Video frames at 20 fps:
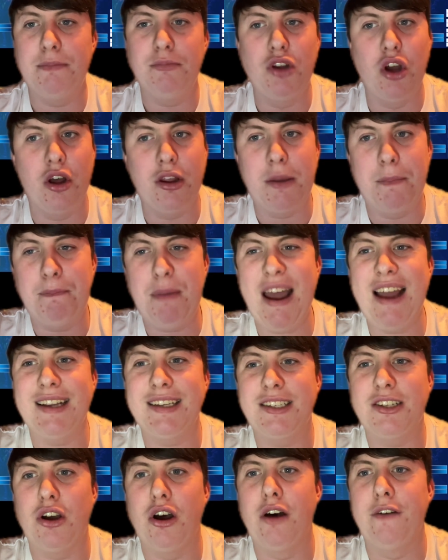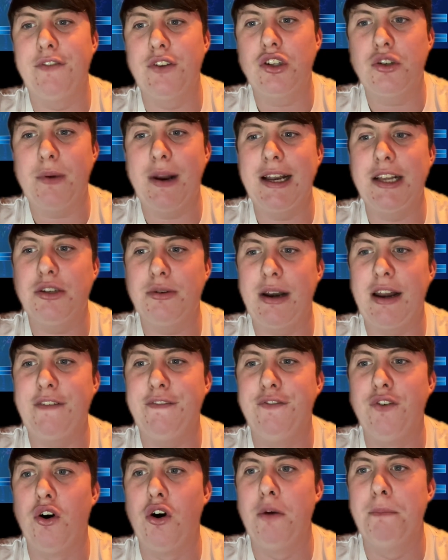Not the best of
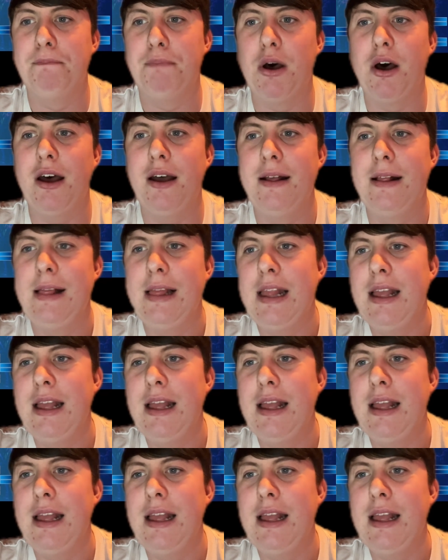2024, but